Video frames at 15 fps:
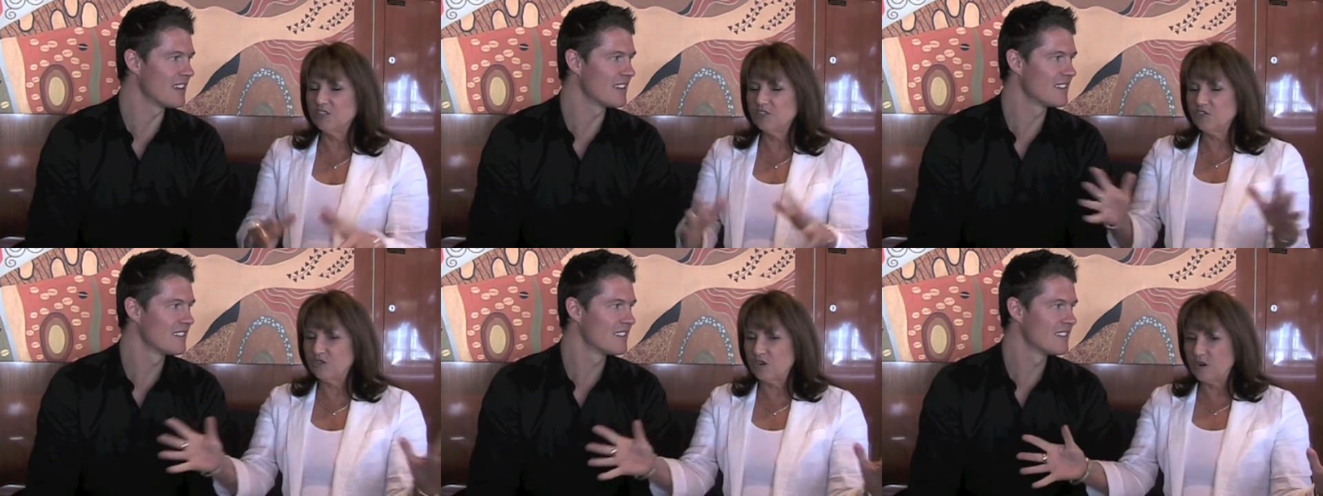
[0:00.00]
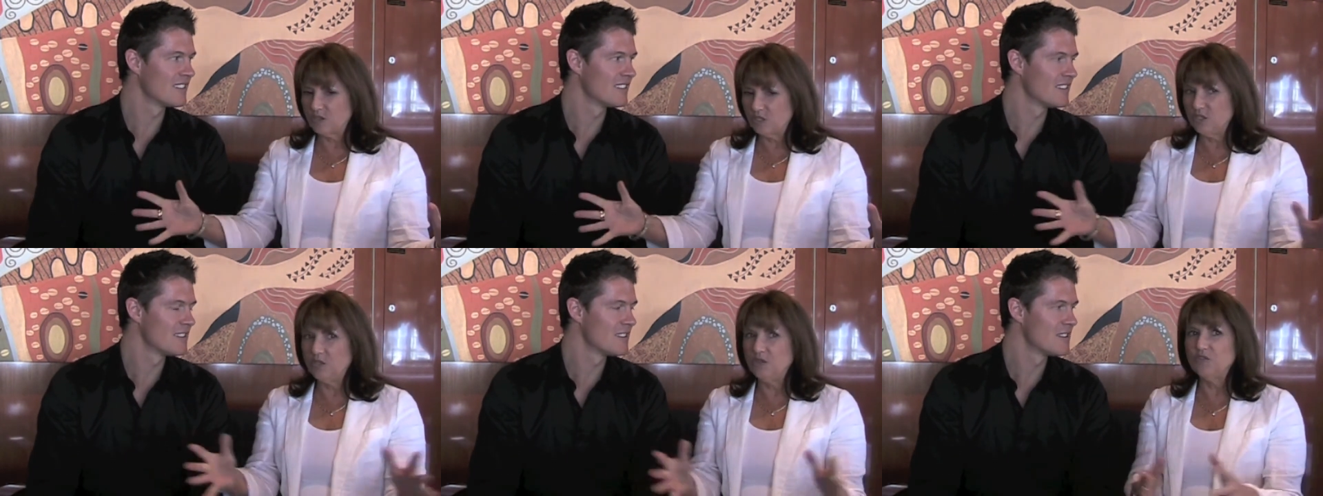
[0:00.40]
Speaker 1: on
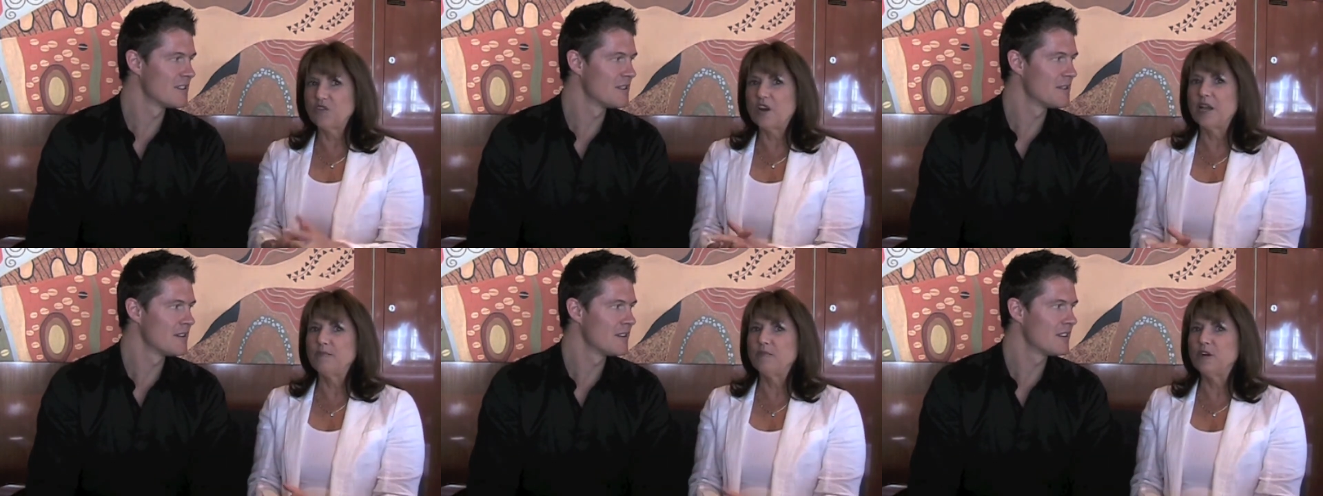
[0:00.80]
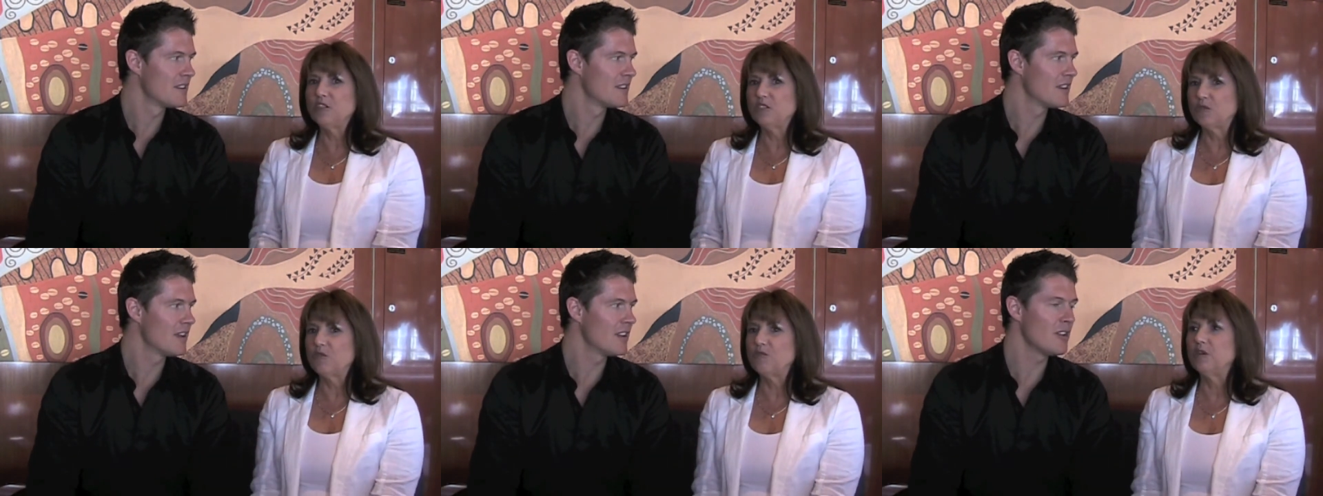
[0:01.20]
two tripods or
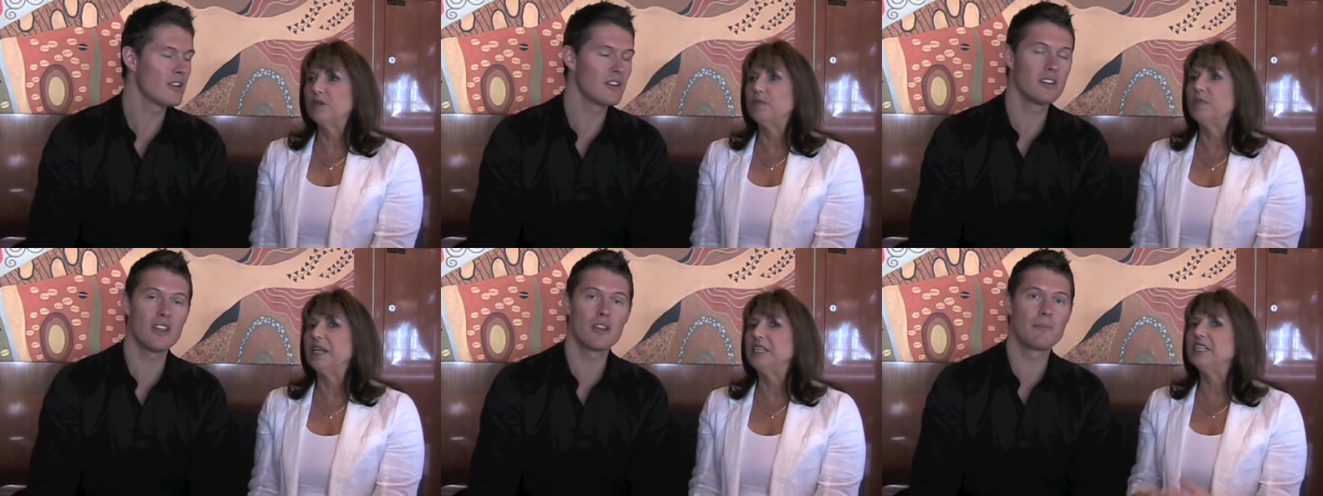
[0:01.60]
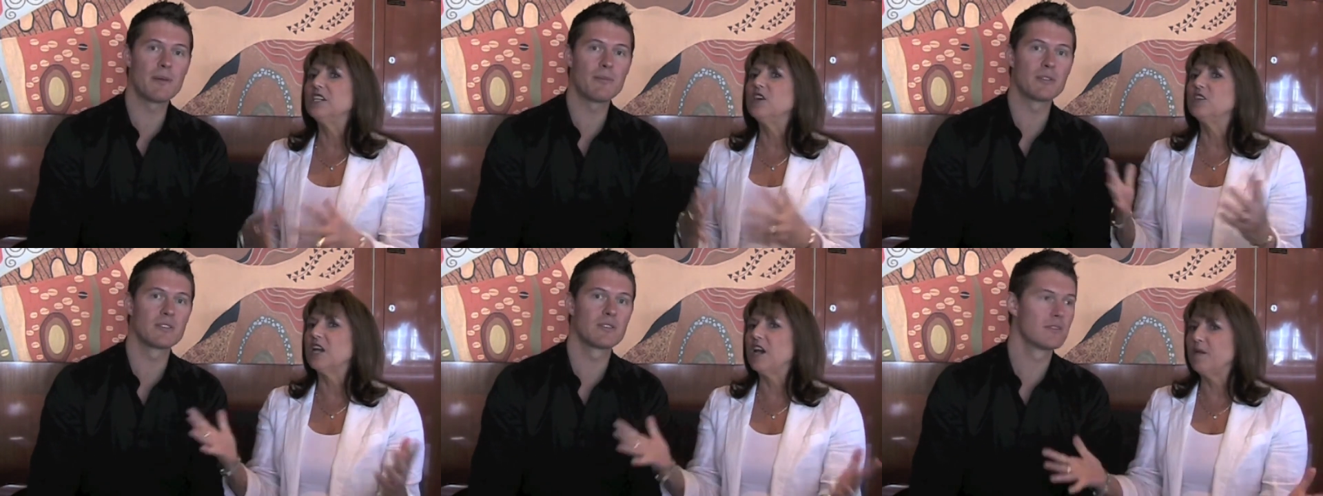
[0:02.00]
three, depending on
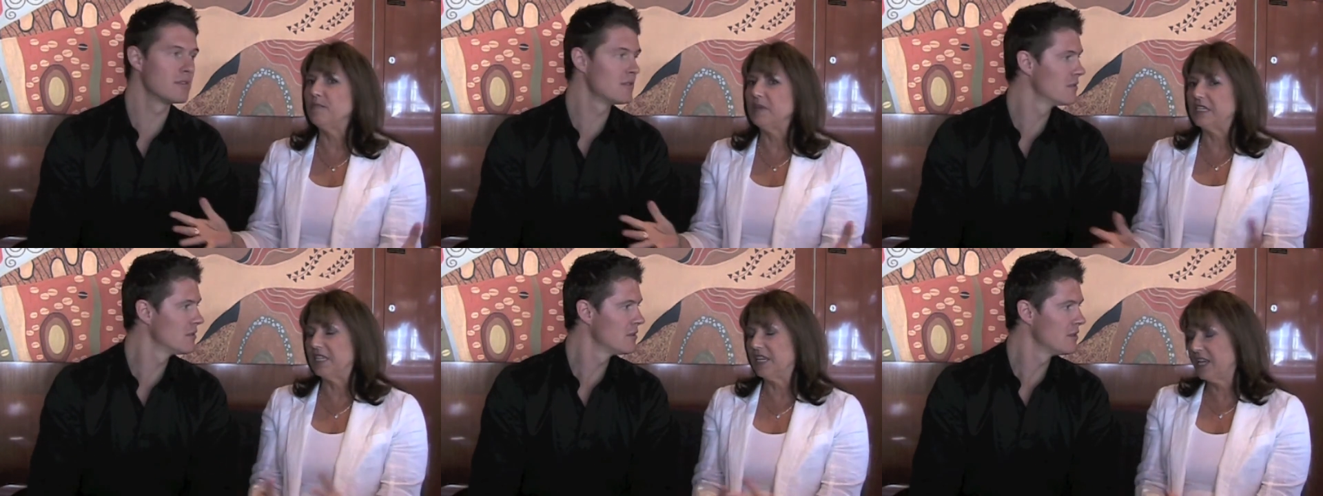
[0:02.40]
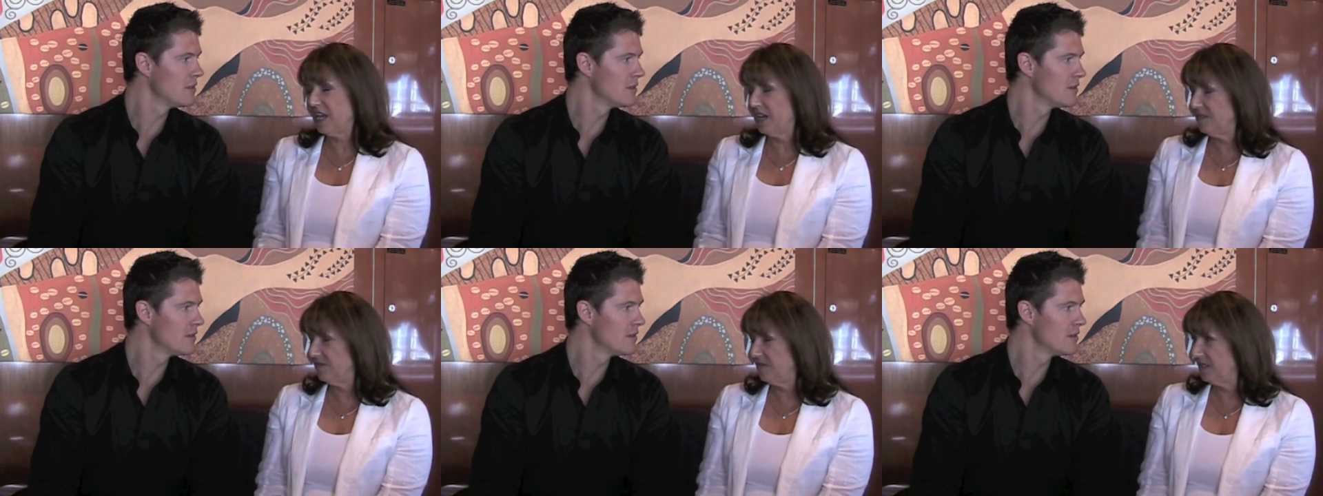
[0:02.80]
how big the
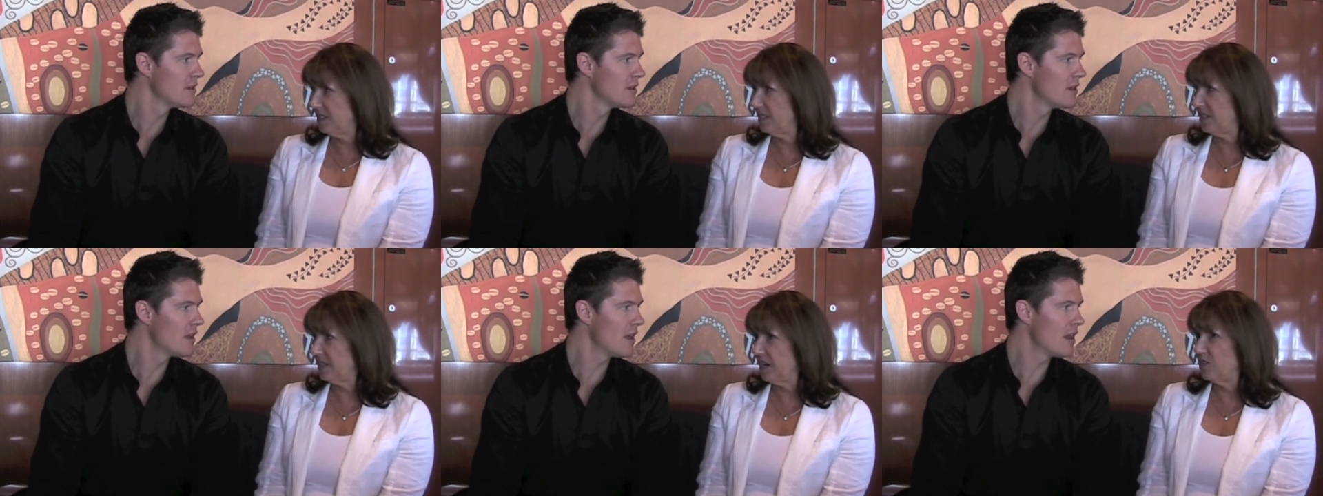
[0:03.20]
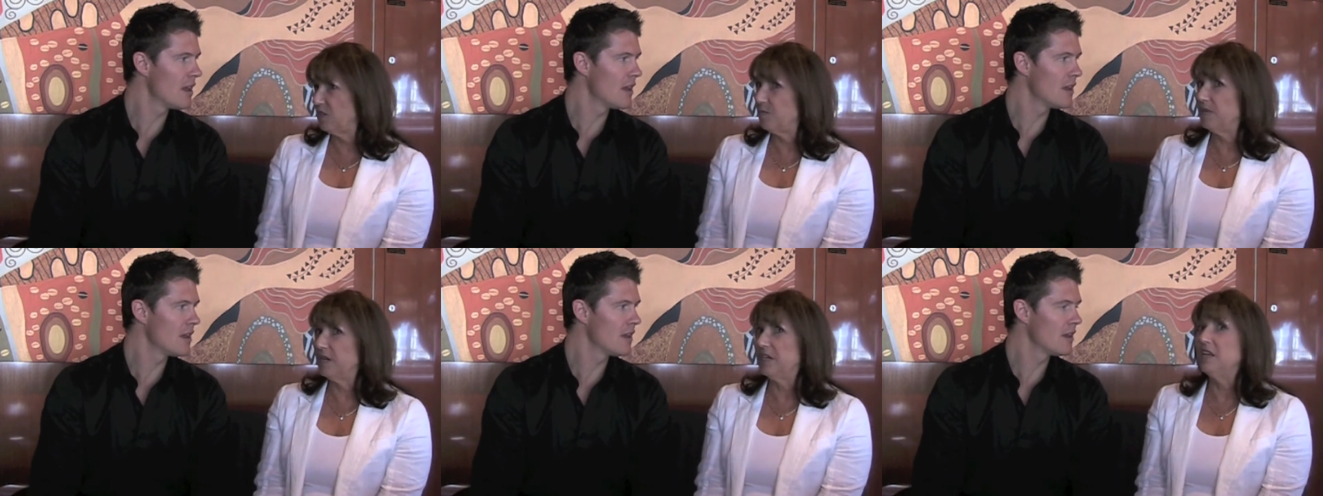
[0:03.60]
canvas is going to be,